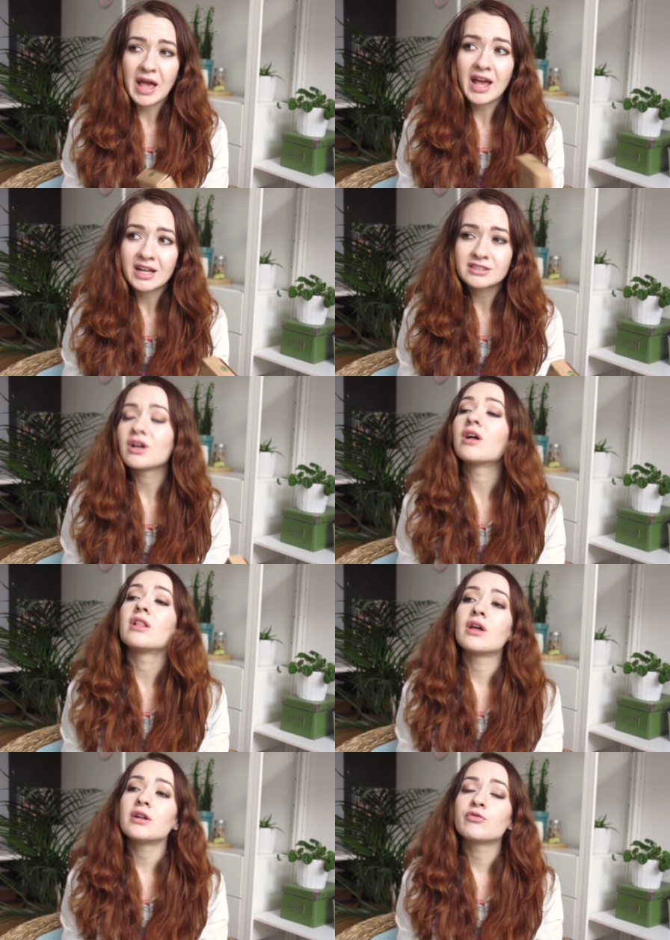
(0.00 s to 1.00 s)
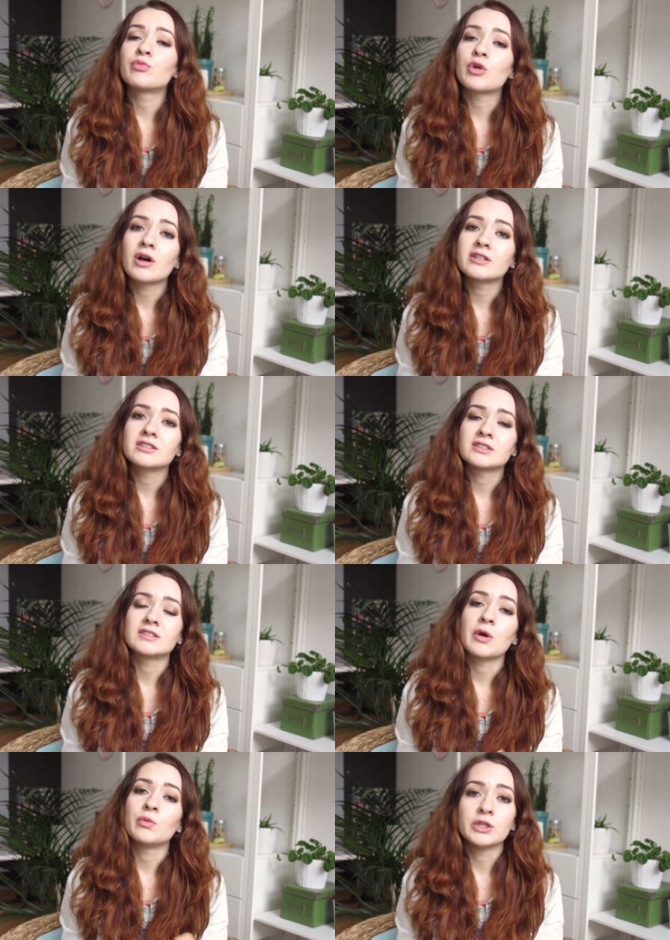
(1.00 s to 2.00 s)
And a lot of products
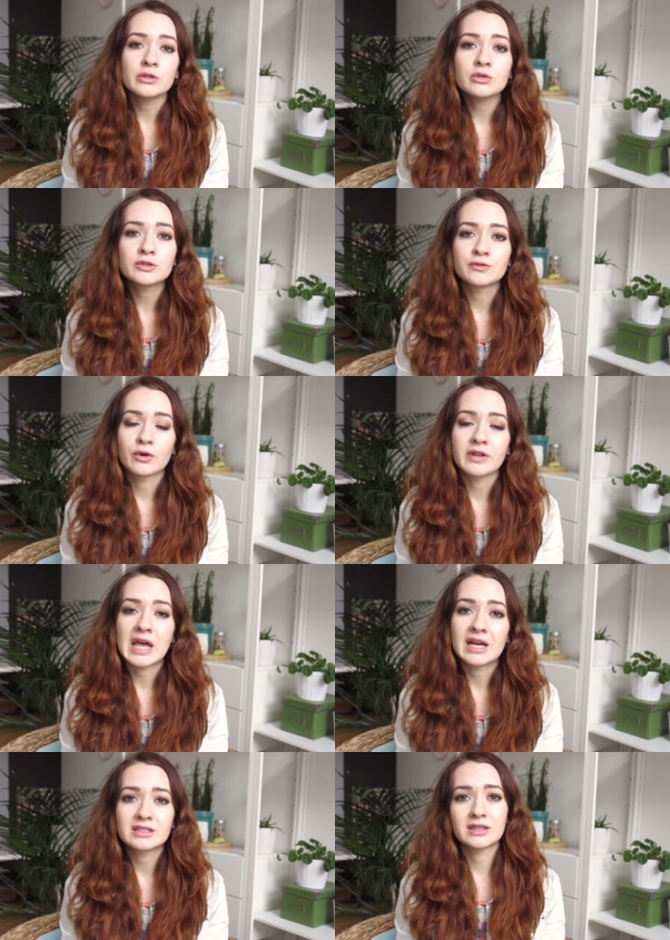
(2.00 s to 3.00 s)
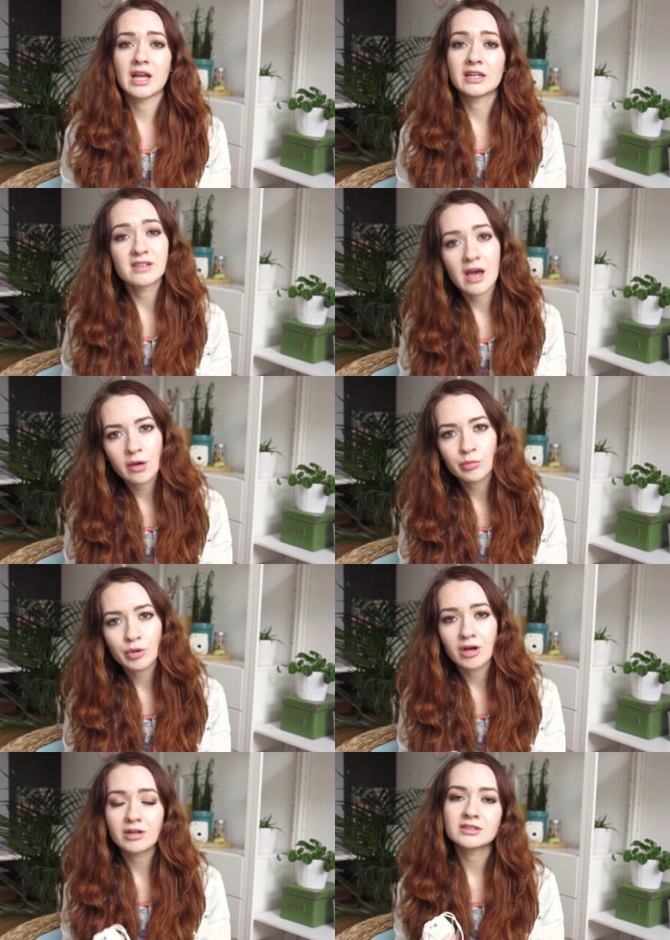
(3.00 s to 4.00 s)
that we use for that, like
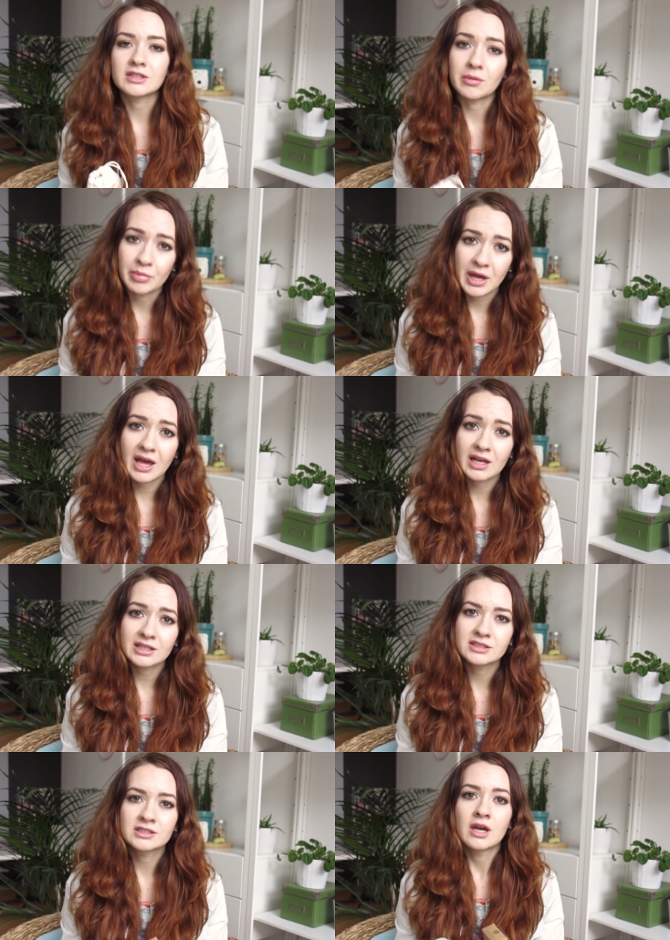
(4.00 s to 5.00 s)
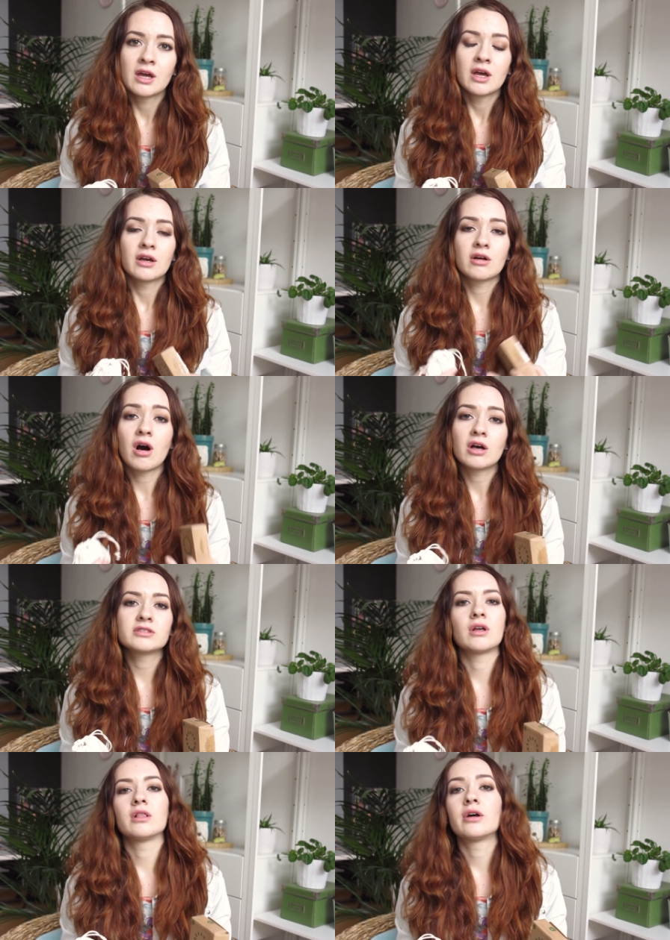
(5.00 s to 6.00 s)
tampons and pads, cause
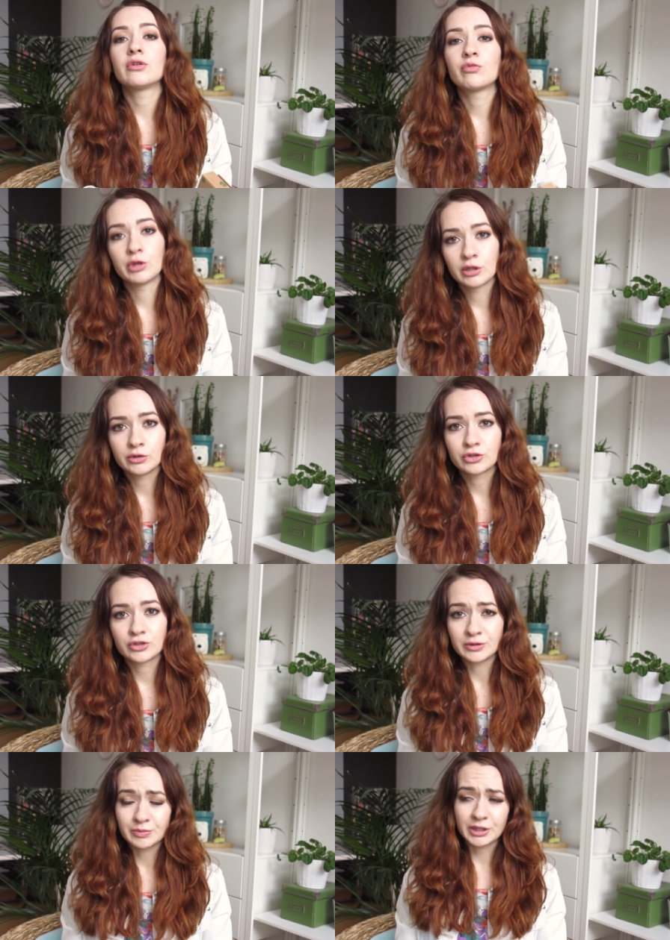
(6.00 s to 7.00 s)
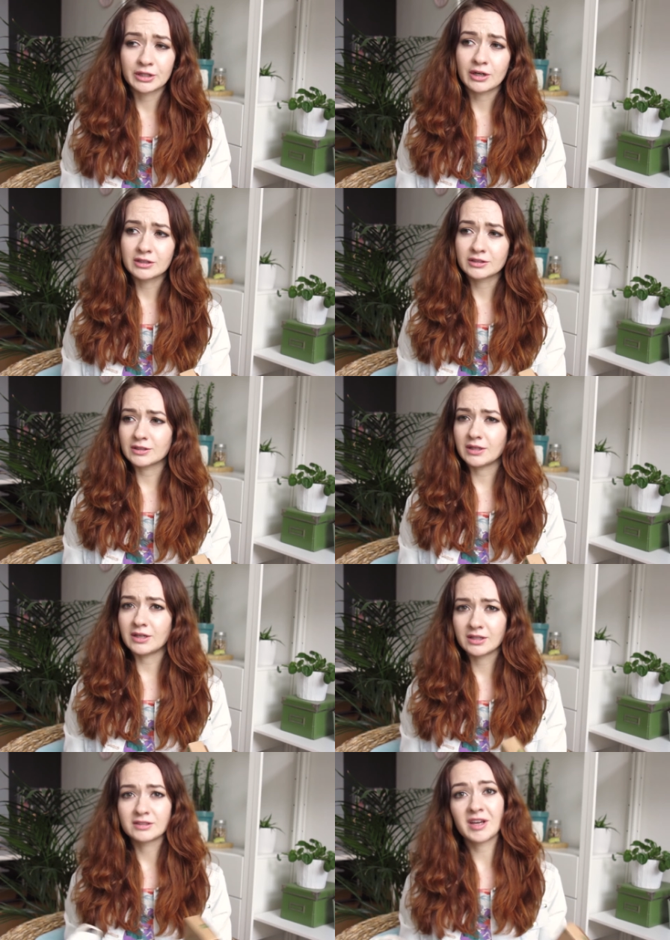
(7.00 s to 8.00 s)
a lot of pollution because
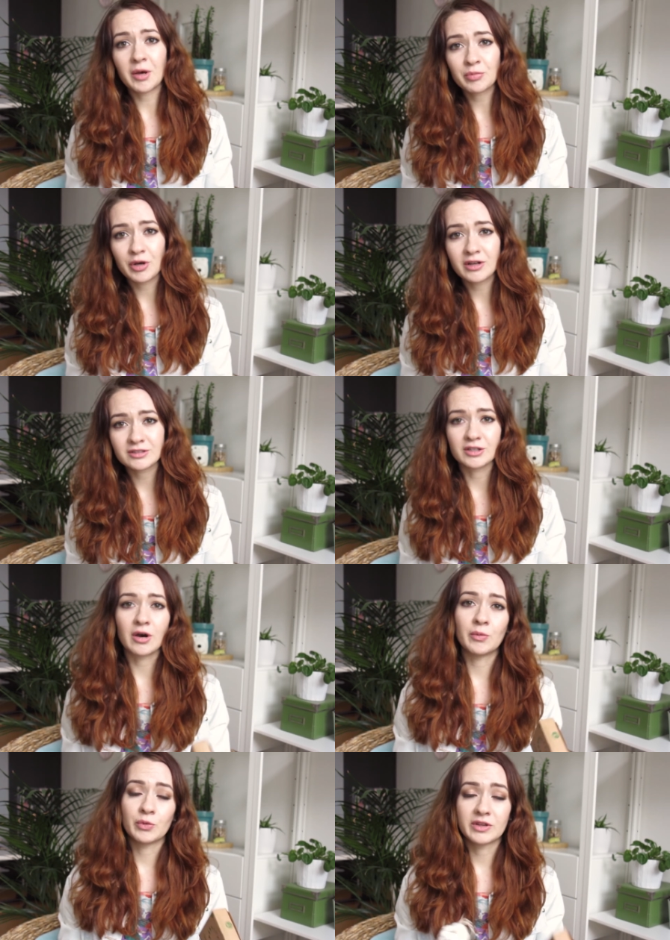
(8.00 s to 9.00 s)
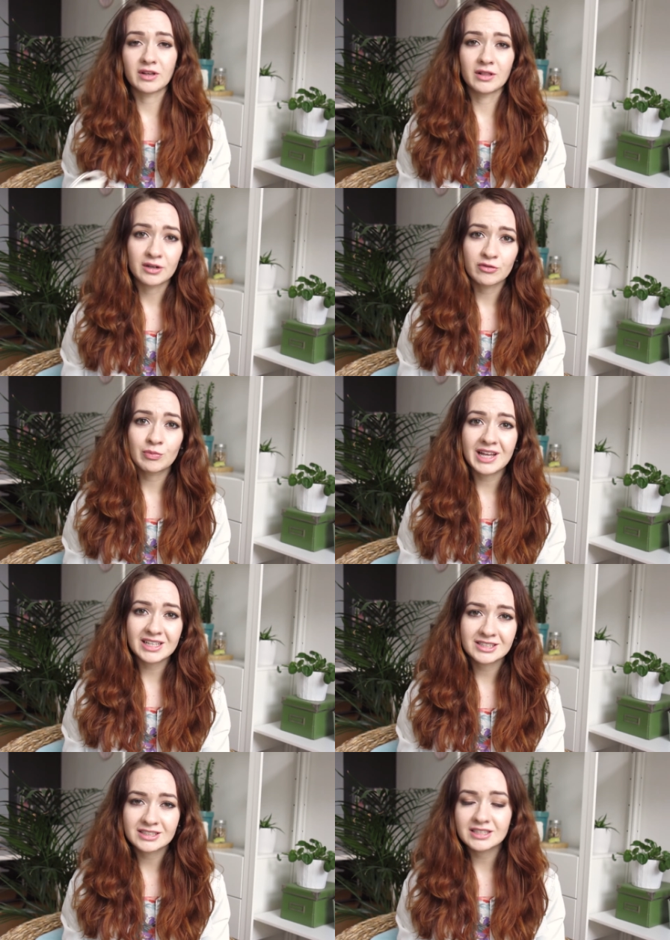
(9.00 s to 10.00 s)
tampons come with a lot of
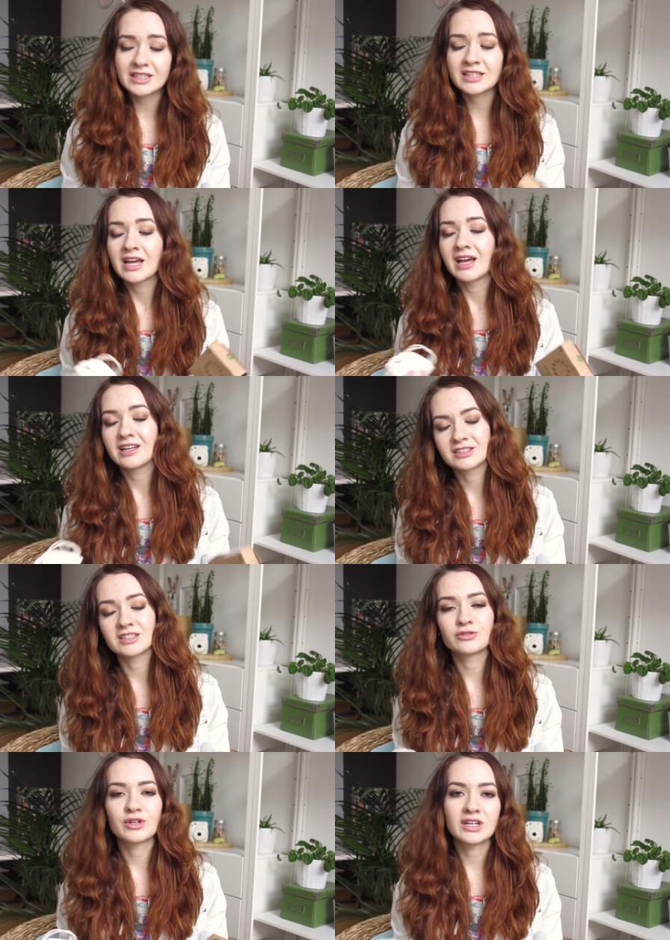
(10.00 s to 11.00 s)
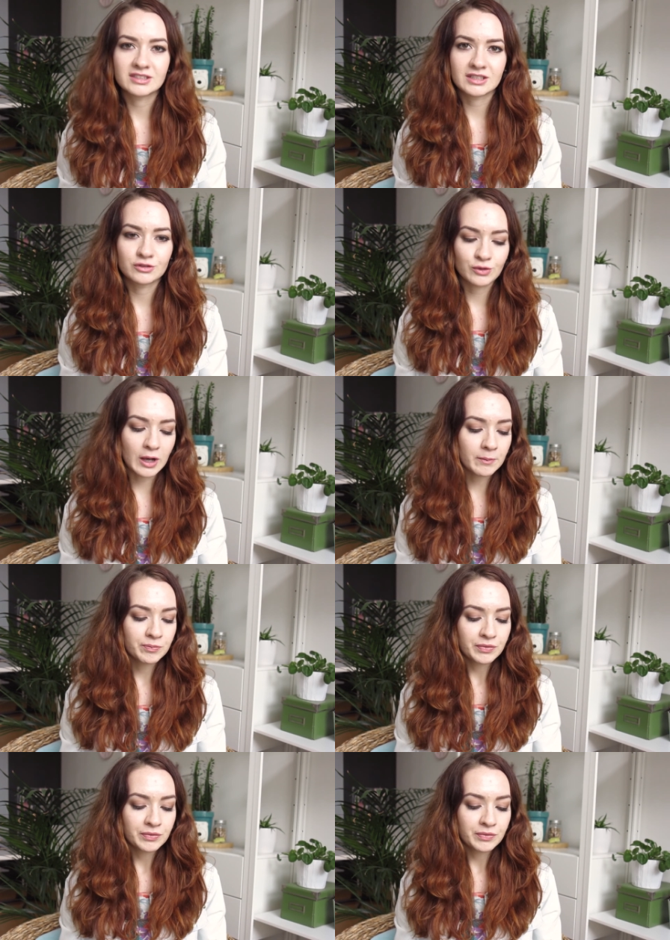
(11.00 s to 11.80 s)
plastic, etc., etc.